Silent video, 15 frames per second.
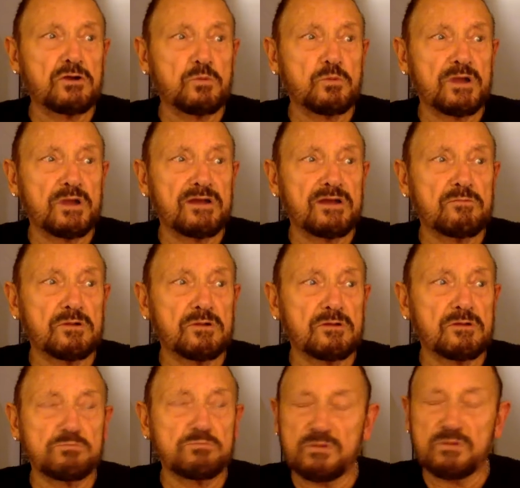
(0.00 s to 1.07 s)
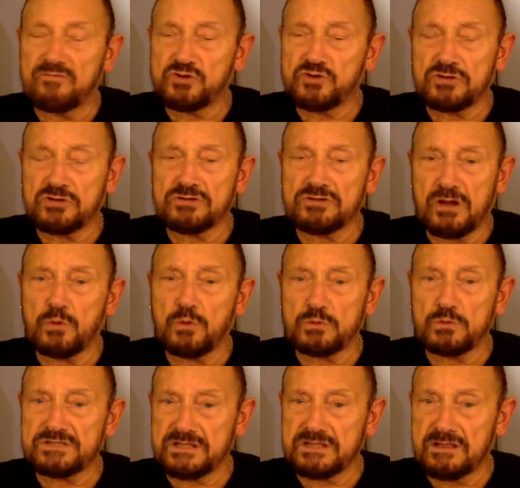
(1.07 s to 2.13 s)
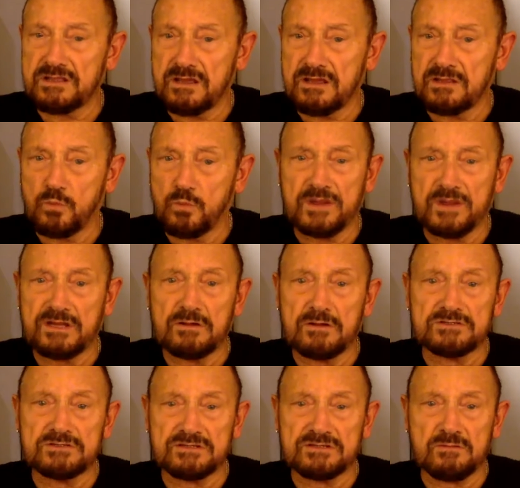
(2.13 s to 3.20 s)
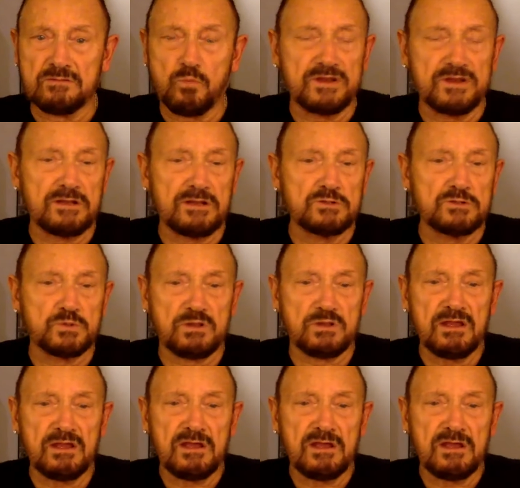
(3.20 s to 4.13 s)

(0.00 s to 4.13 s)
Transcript: we've shot holes in the windows, and the windows will